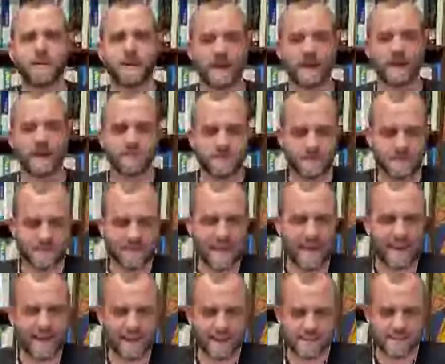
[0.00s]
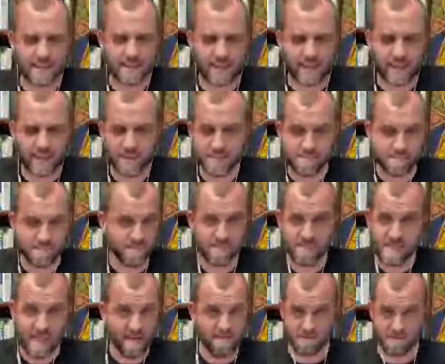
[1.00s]
And to that I say,
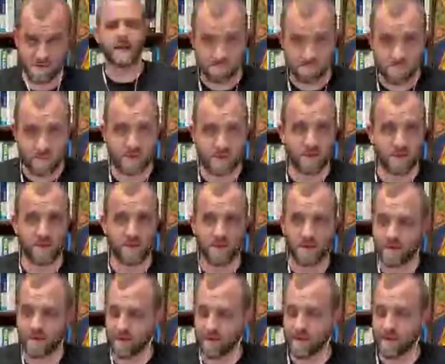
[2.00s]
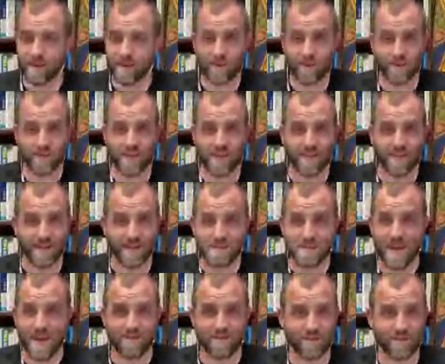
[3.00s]
never. I'm
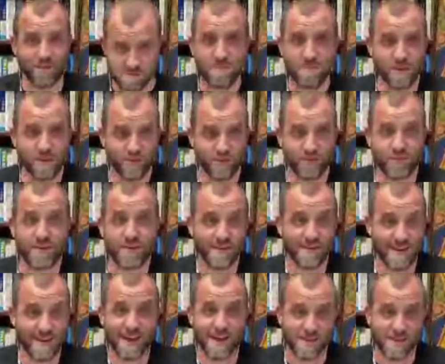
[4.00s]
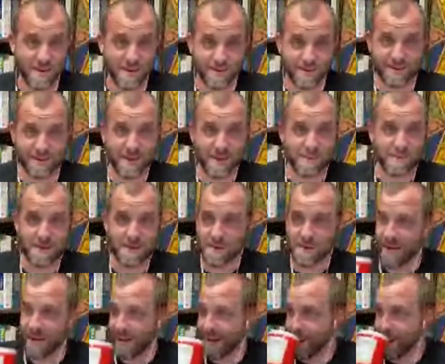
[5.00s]
having too much fun not growing up. All
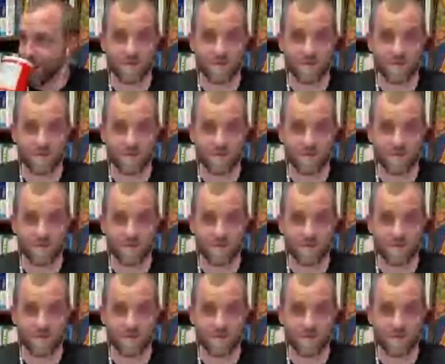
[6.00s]
right.